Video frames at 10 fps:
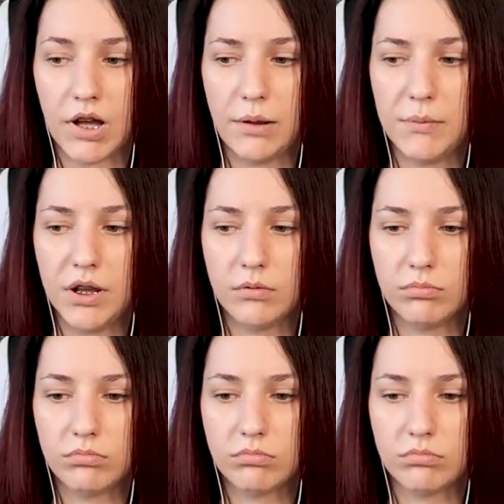I
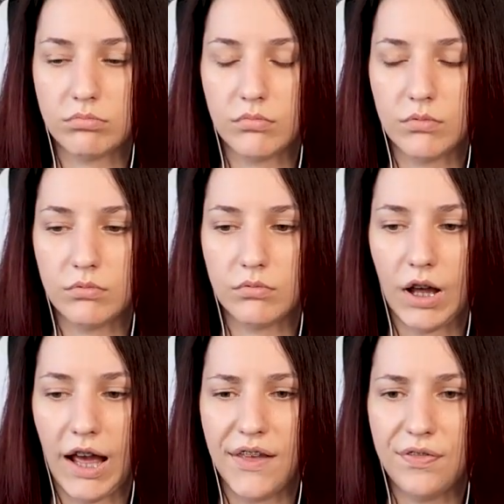mean,
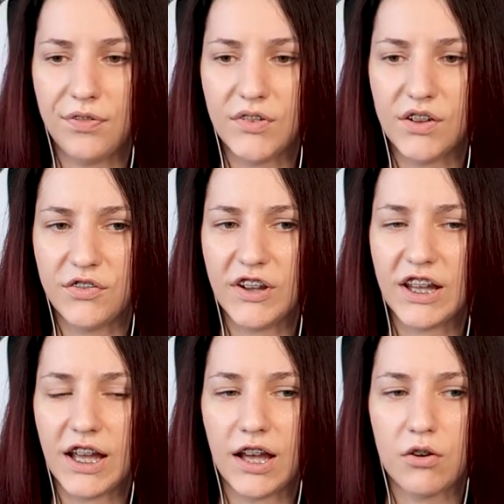I
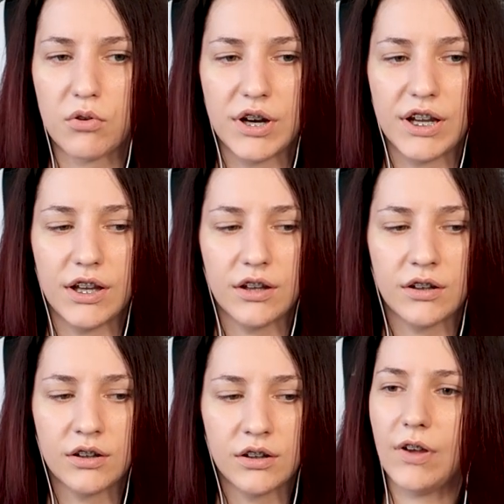think agree.
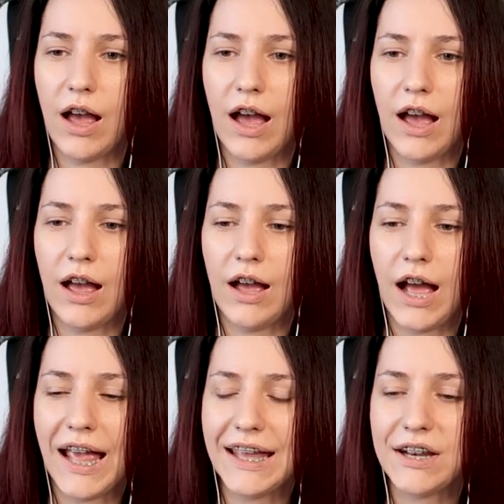
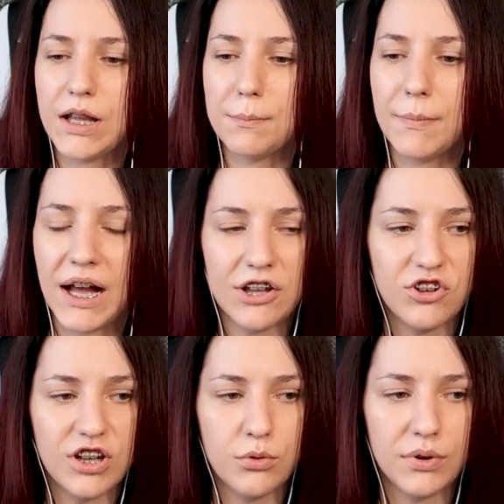I can
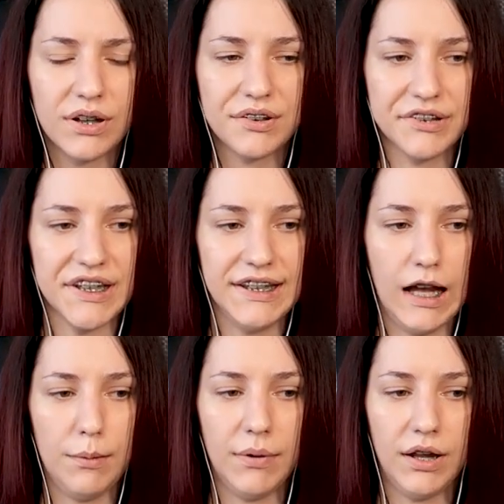imagine what
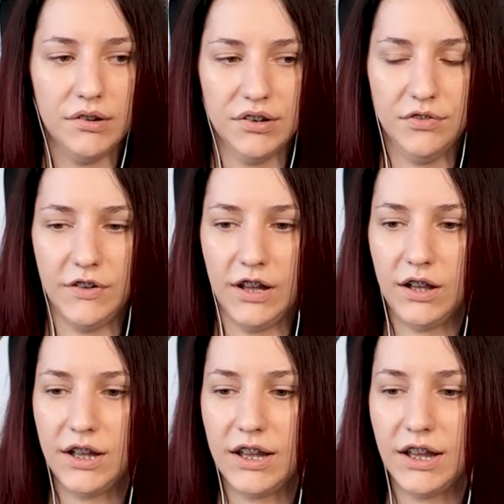Saitama is
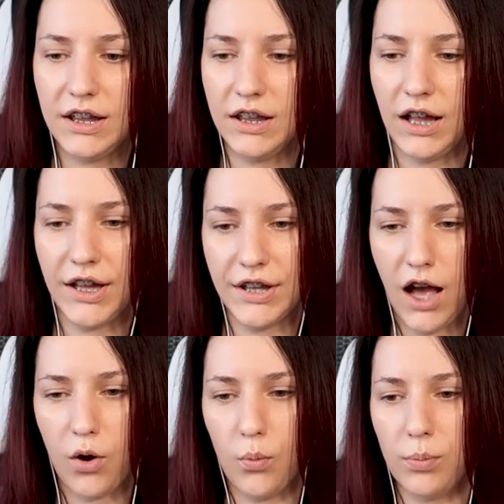feeling and
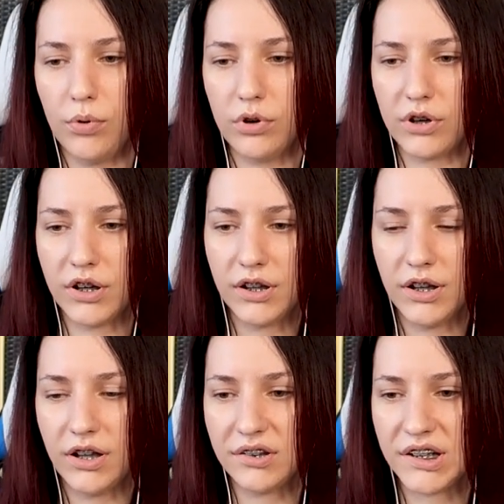how bored
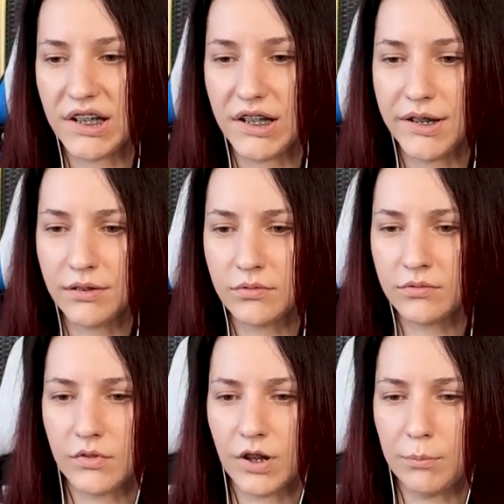is he.
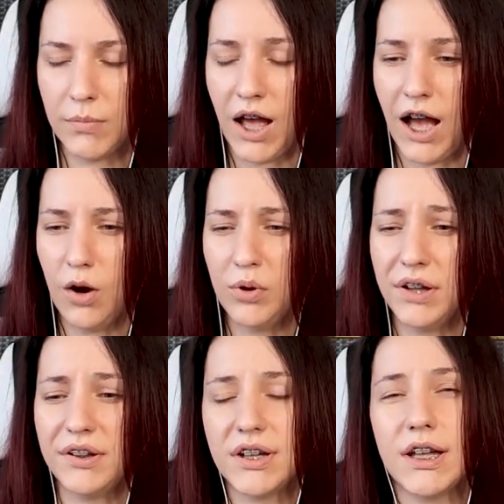But how
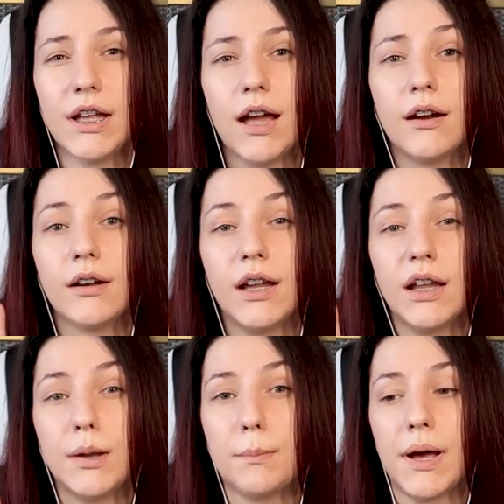is he
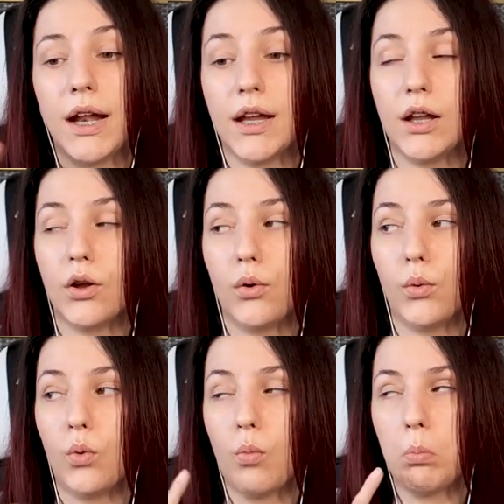earning the money
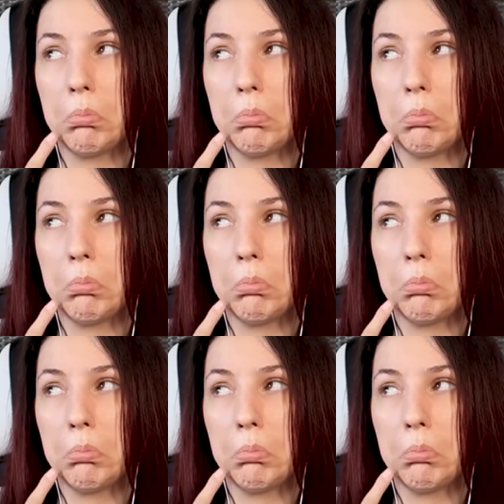though?